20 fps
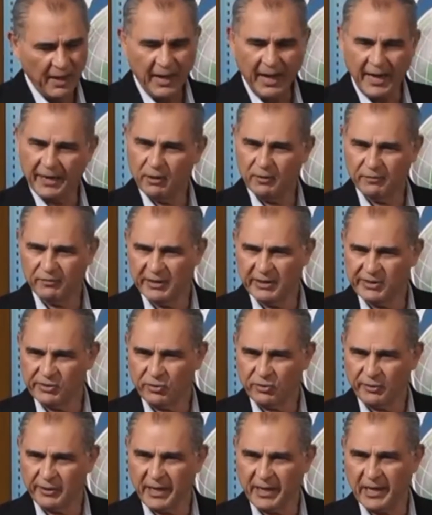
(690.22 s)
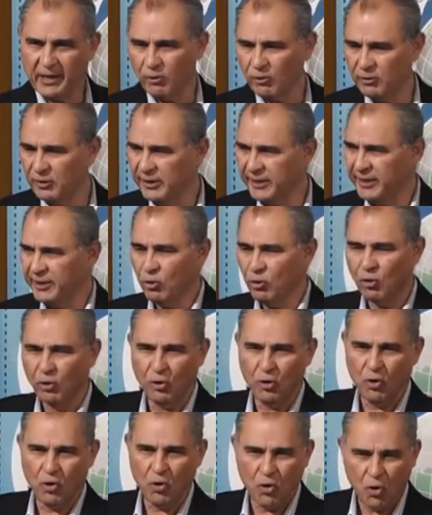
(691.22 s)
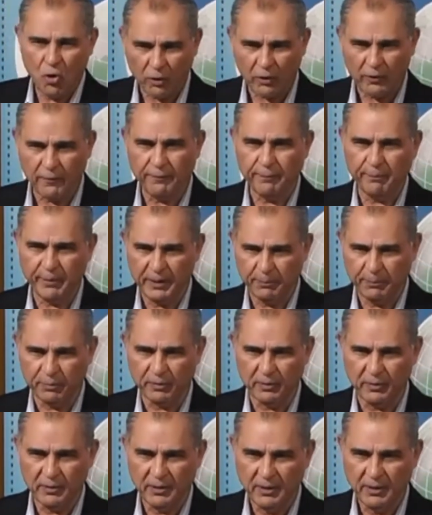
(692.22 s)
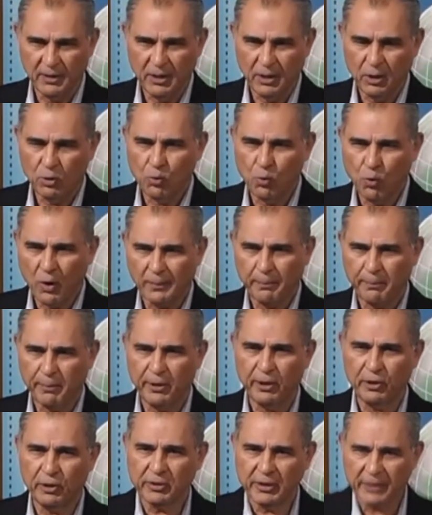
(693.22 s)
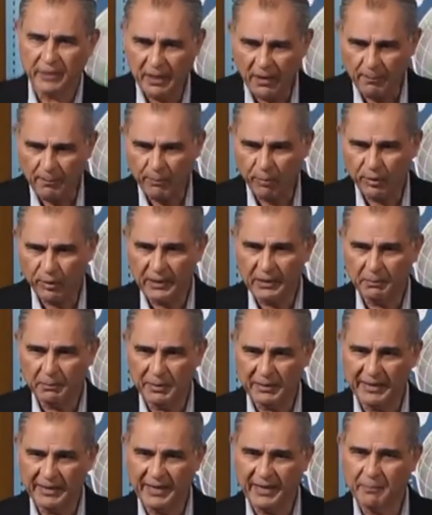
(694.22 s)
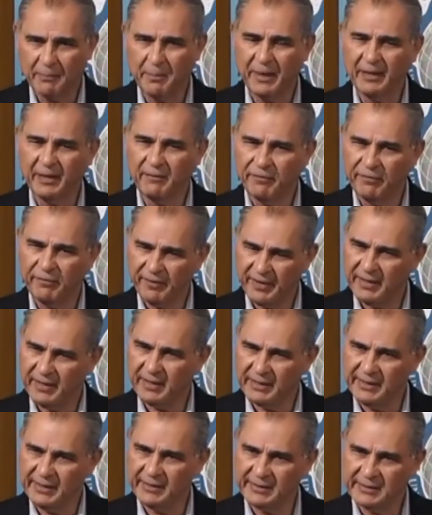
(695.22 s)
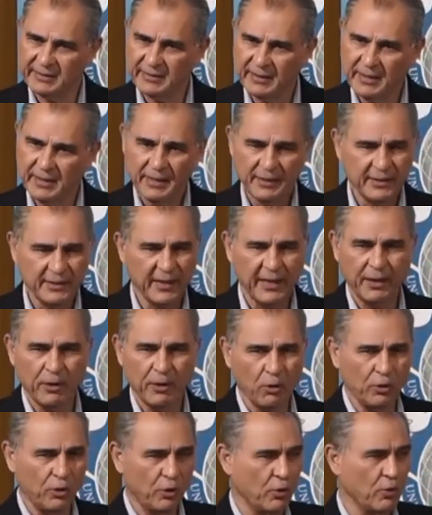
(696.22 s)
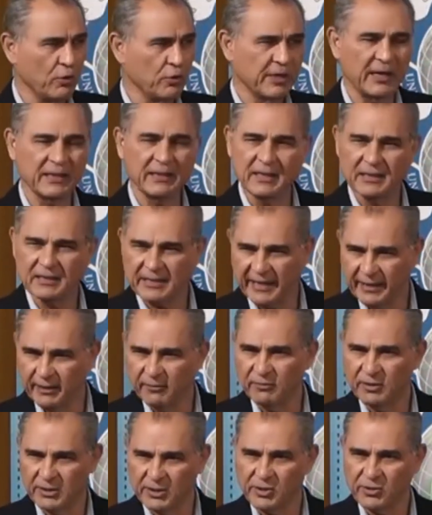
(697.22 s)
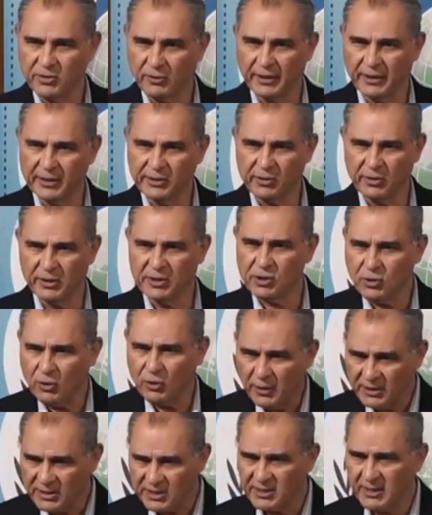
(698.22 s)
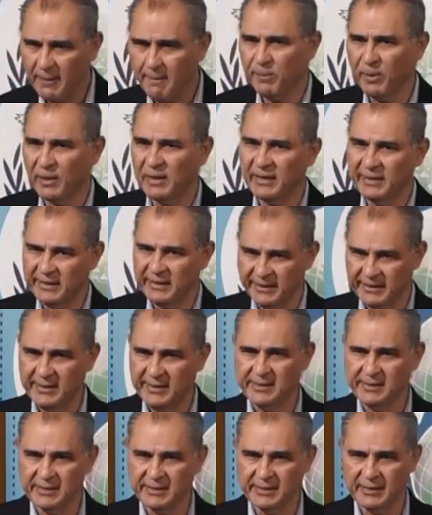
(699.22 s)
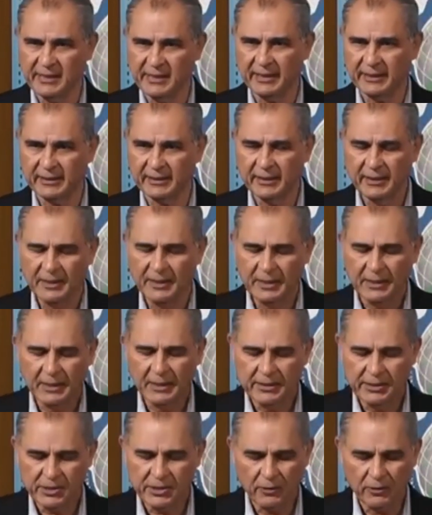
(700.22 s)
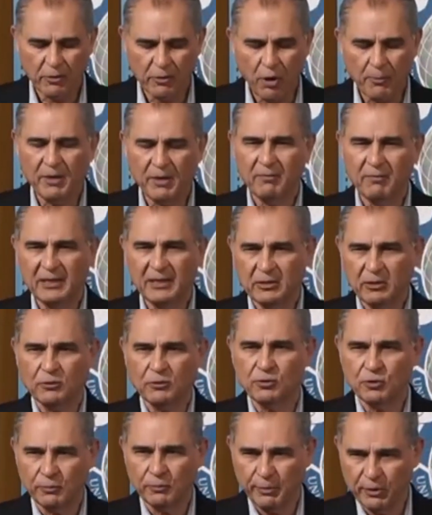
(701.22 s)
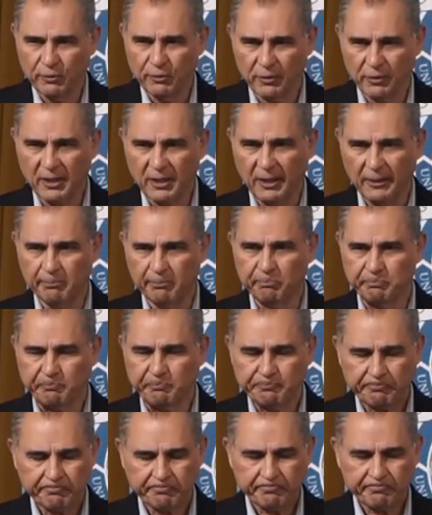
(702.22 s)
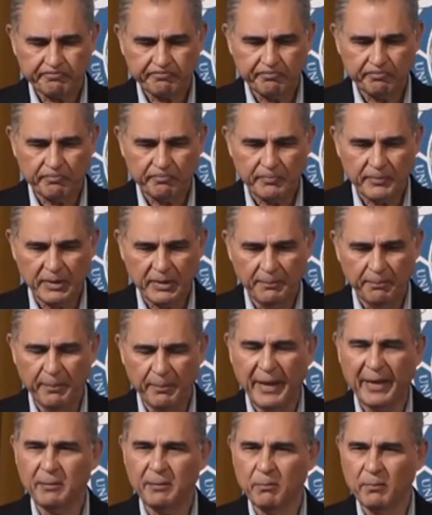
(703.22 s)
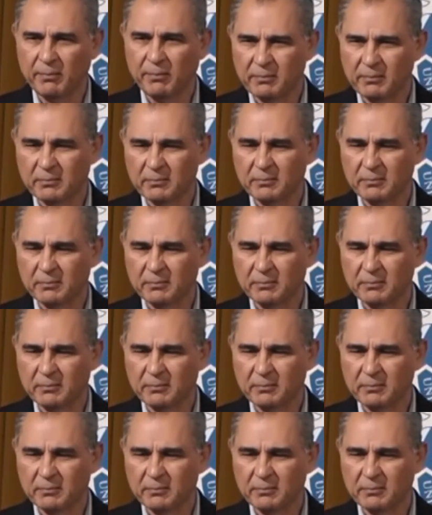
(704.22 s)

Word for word: end of the story. I already know a lot of people who are producing component, but their main fear is they don't know the other side of the story. So it's so simple and easy that, so Commonwealth Entrepreneur Club, main